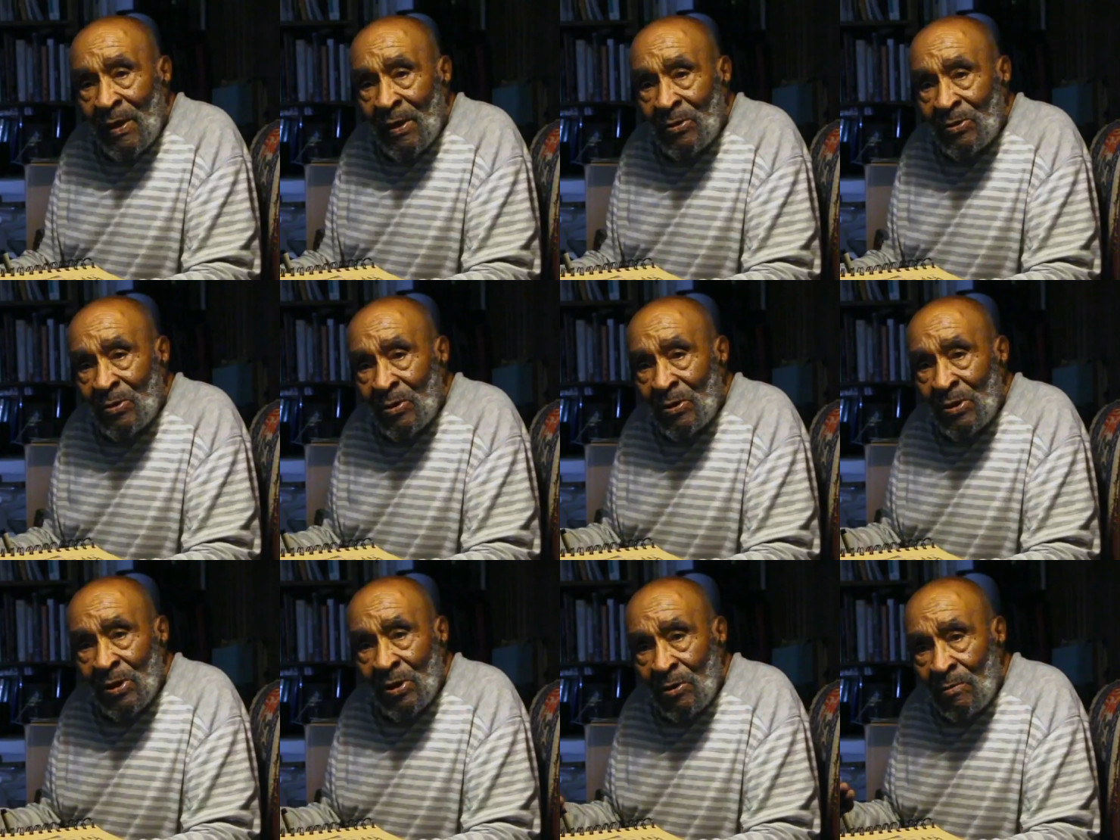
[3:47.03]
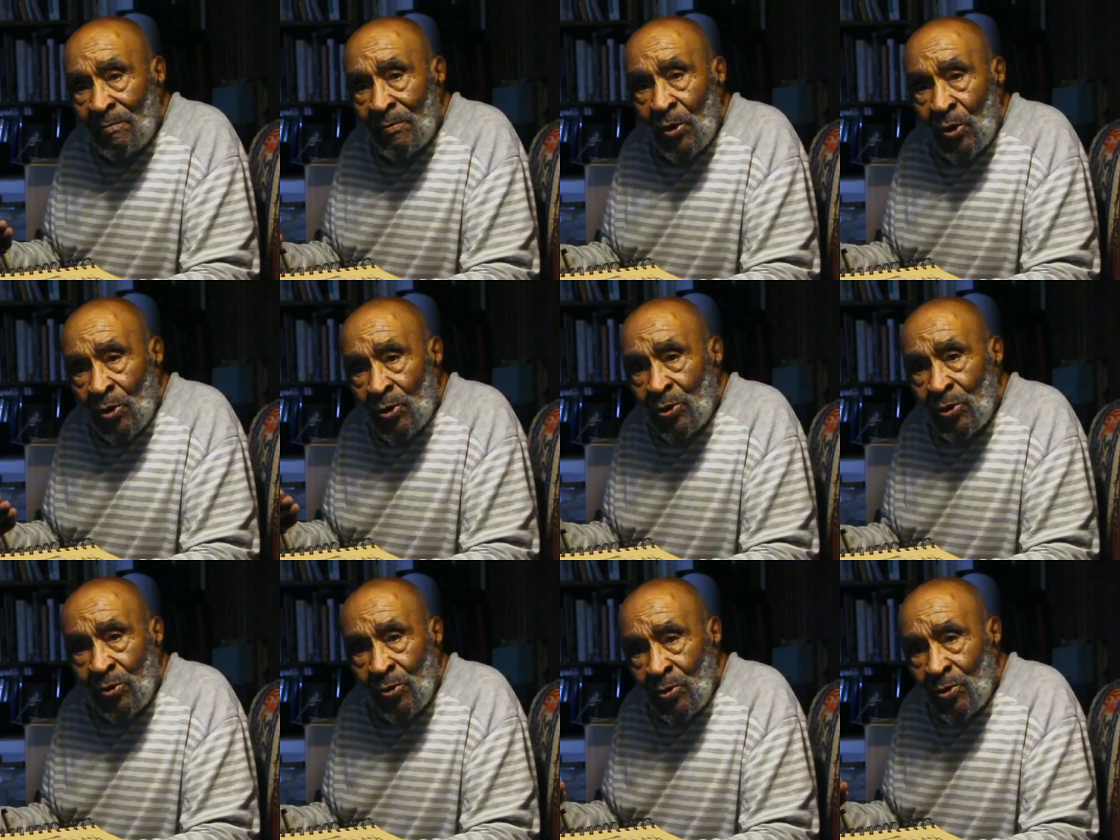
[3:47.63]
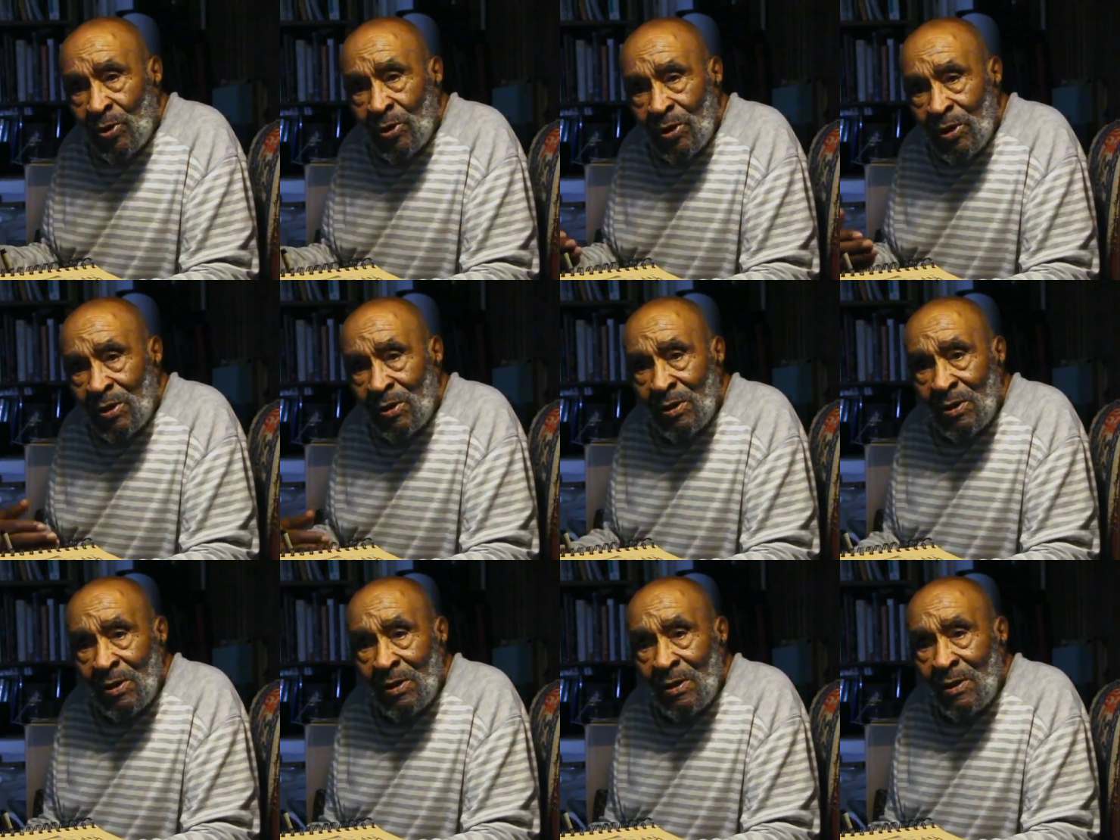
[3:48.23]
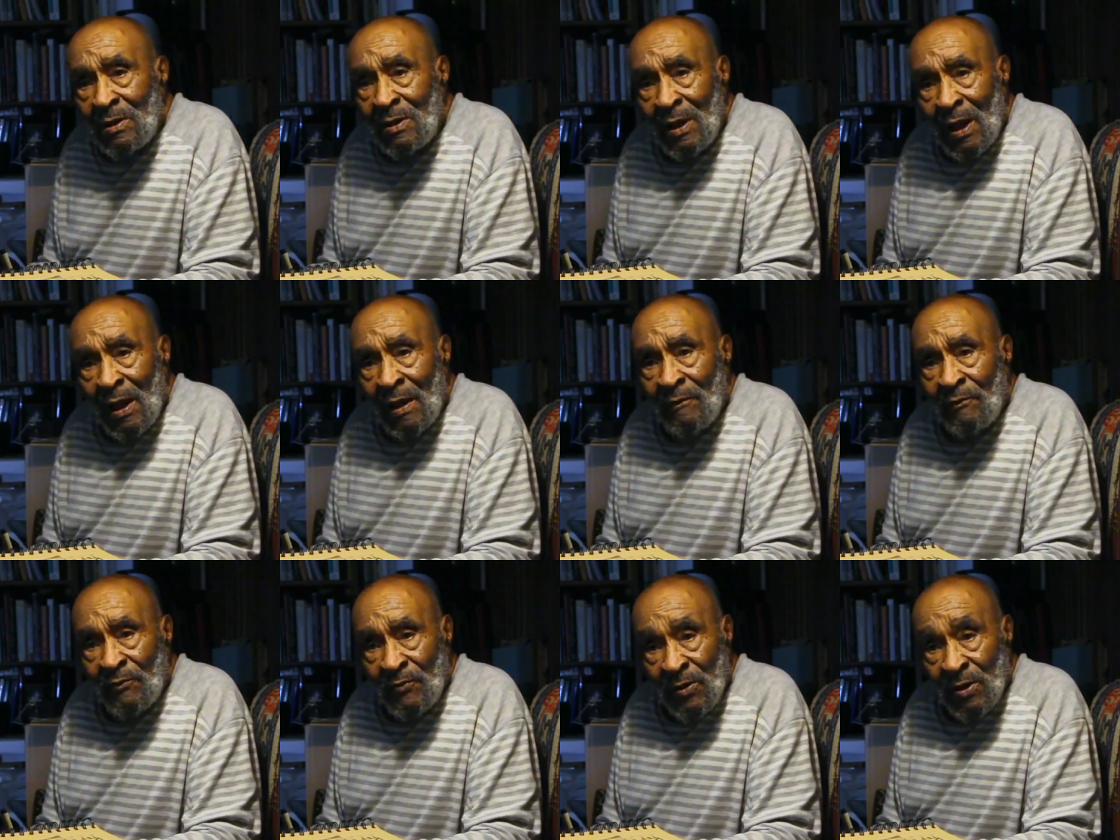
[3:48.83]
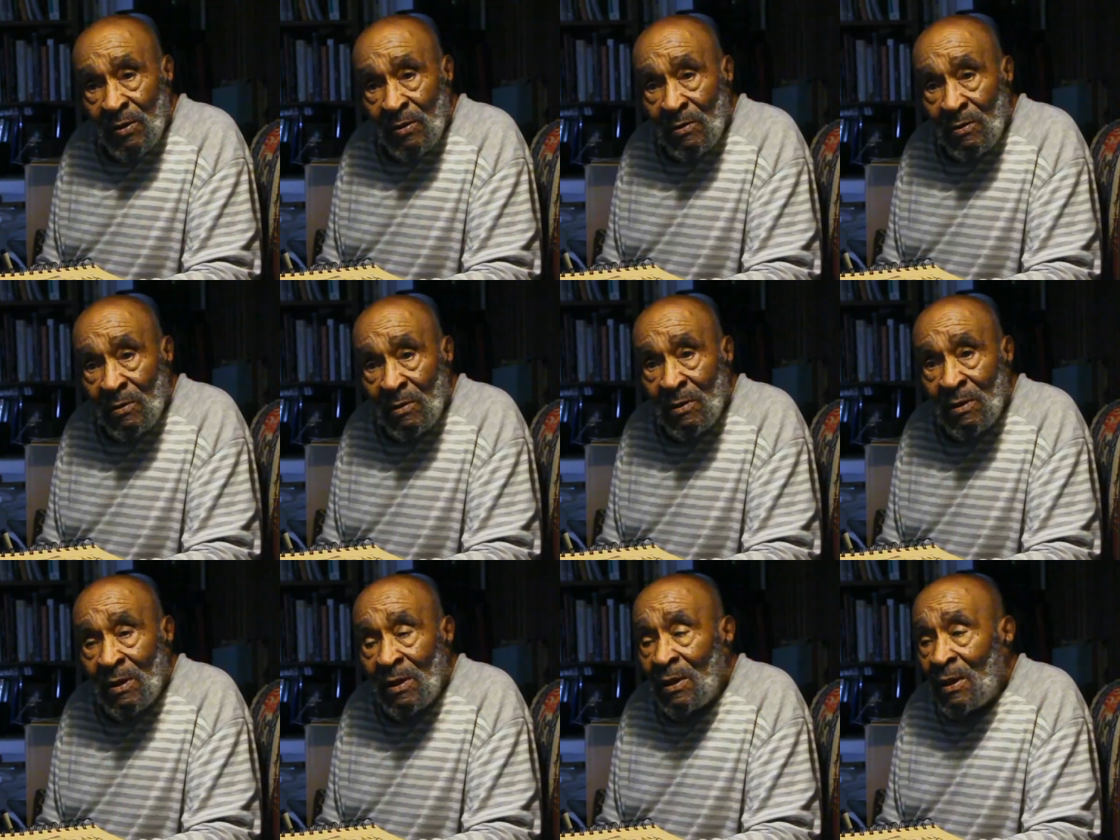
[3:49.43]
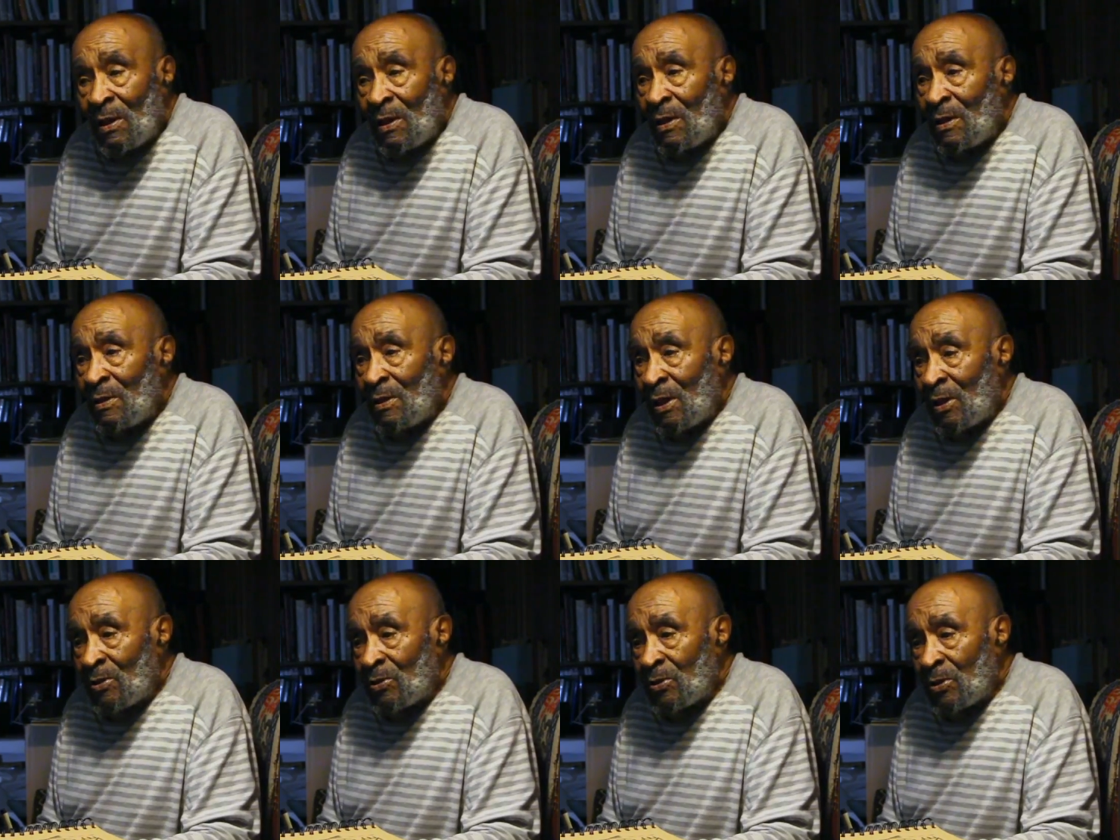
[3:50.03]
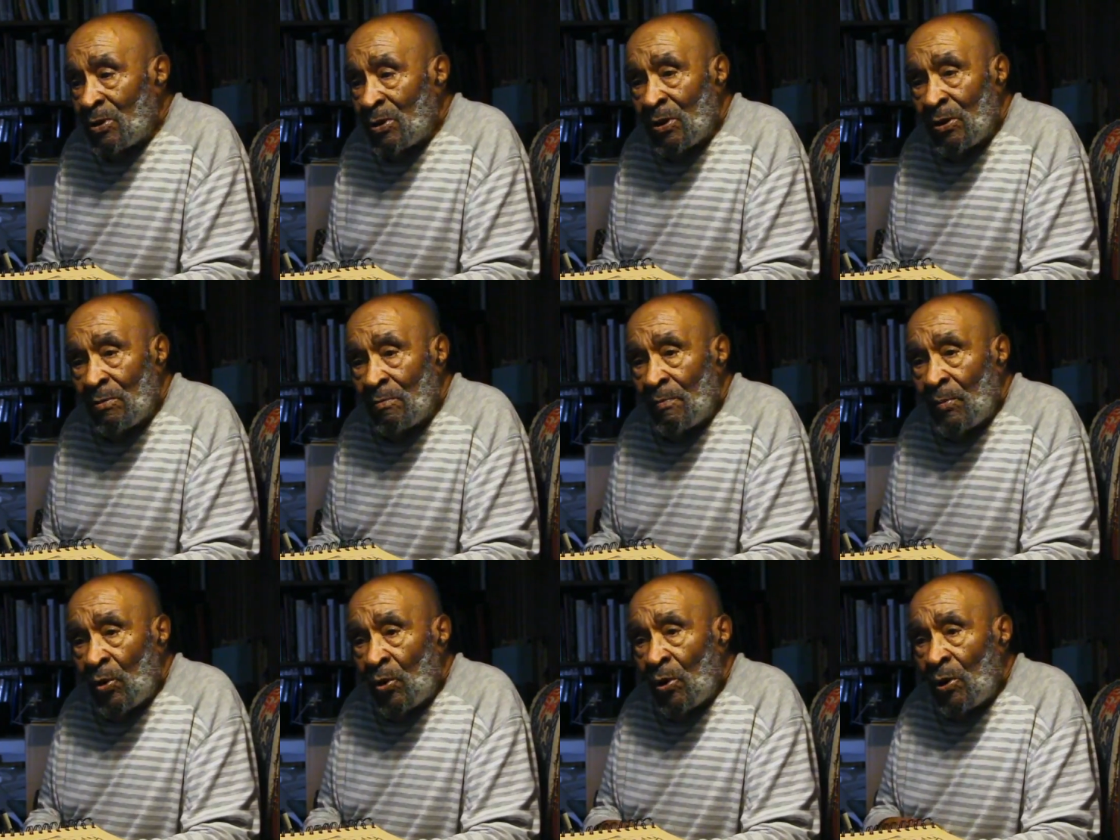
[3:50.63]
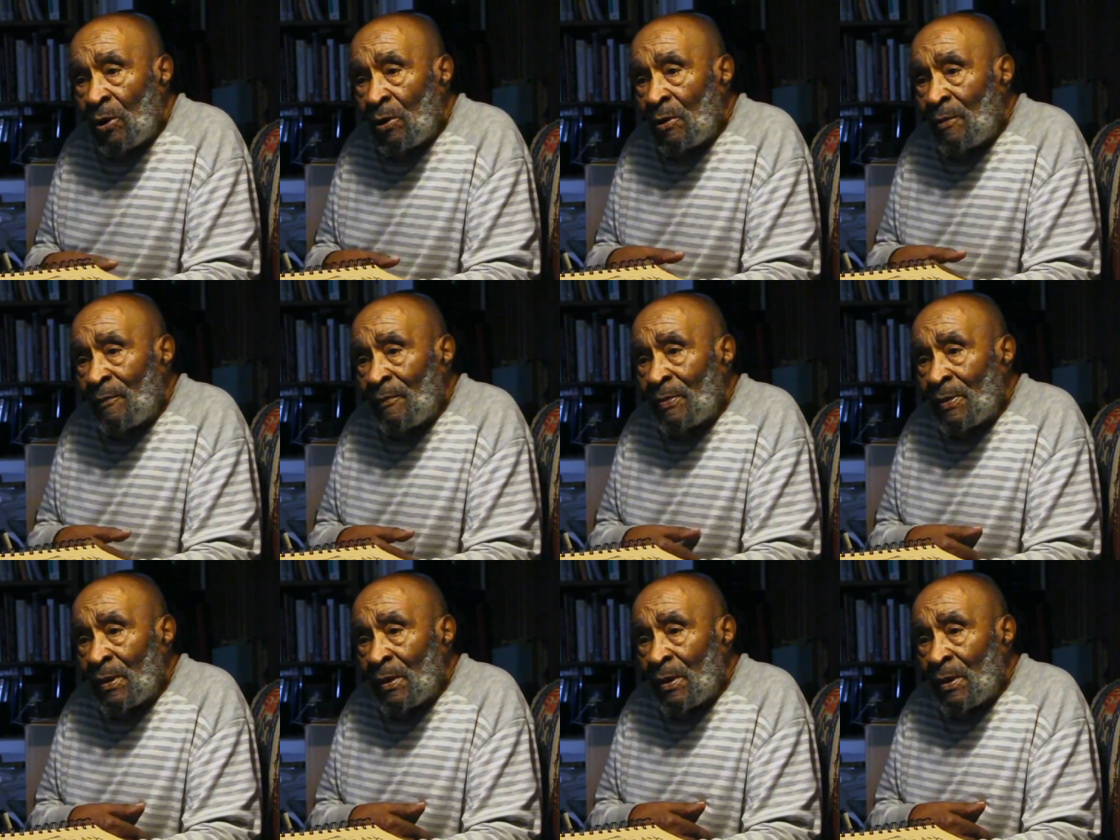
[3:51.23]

There's a little more unity, I feel. There's a little more